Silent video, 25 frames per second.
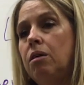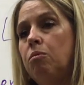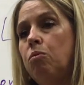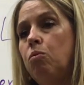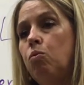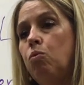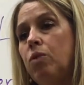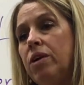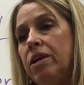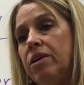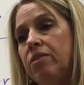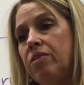
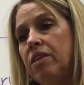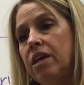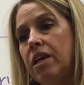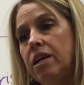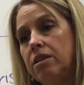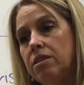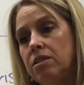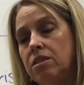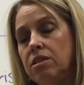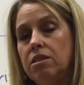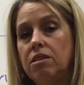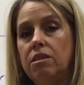when they
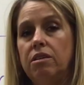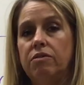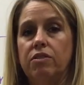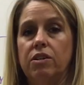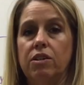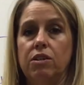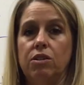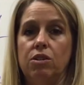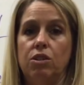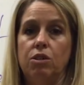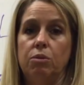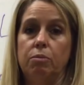are
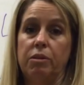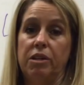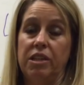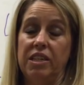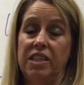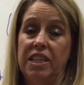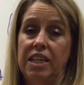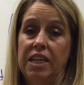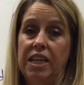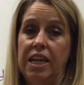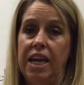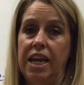delivered to
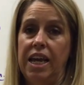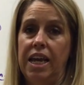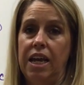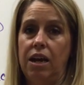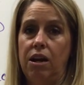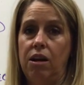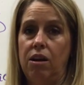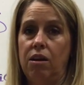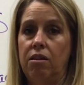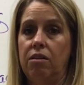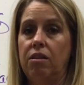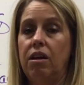breathing
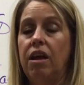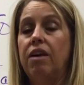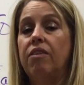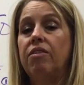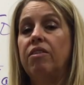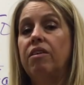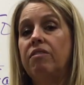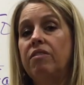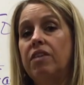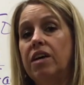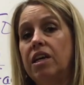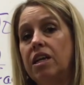air, and
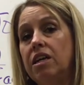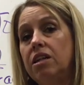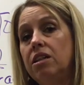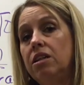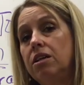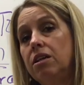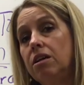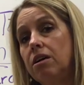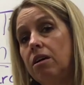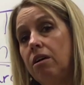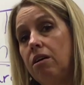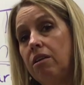they've got to
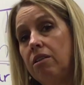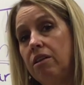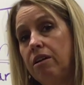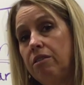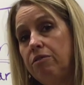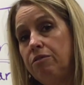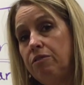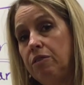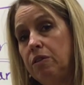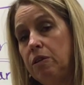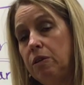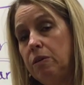clear all that
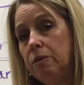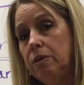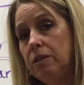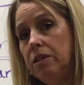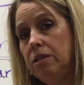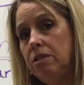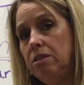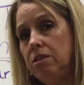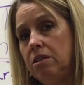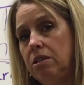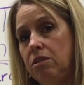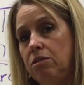fluid.
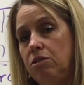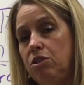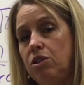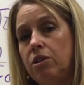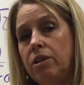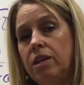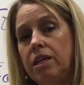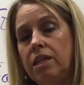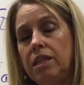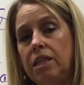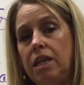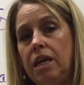So
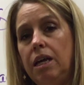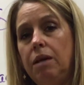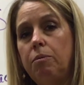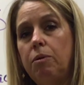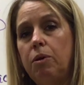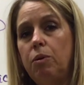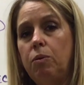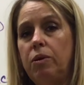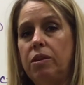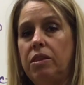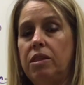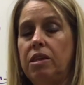during
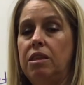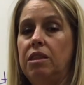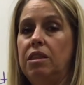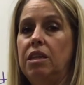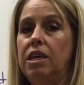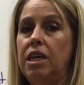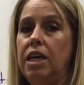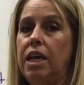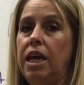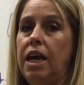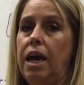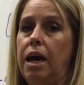labor, what they
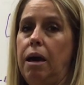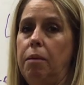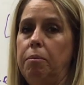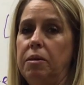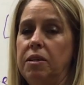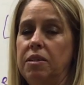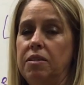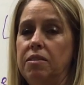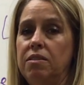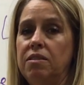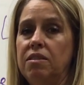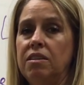think
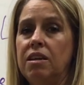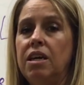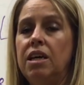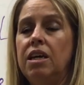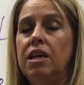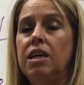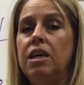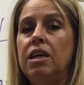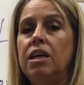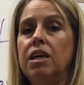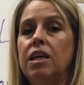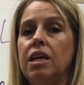happens
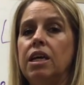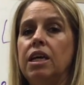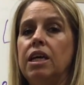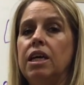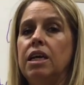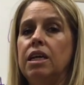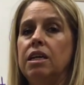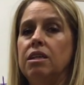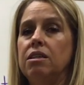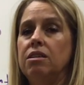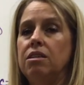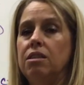
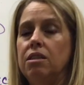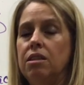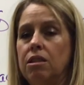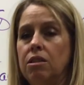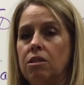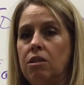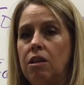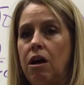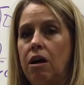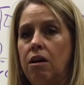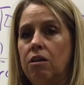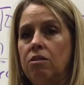is the
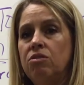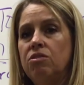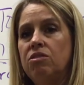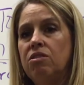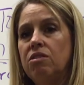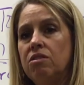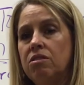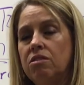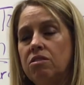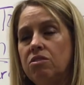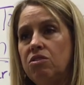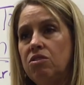lungs
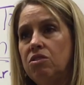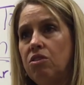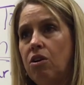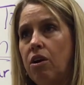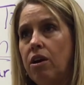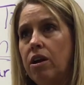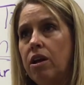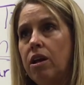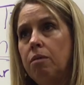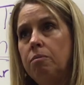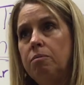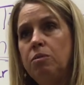
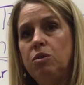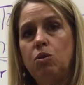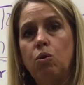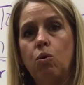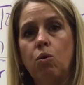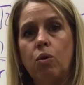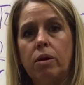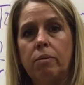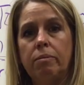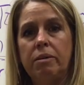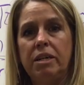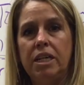start
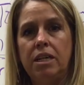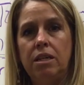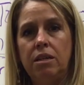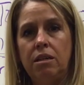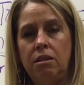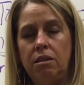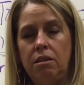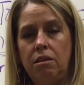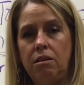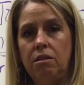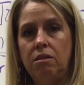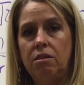absorbing
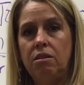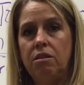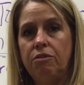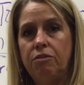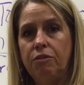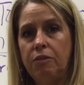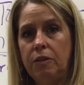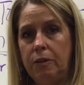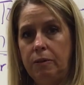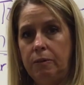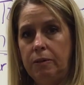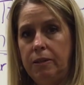the
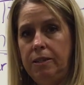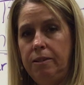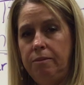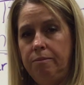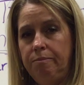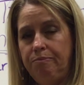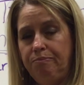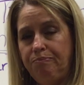fluid,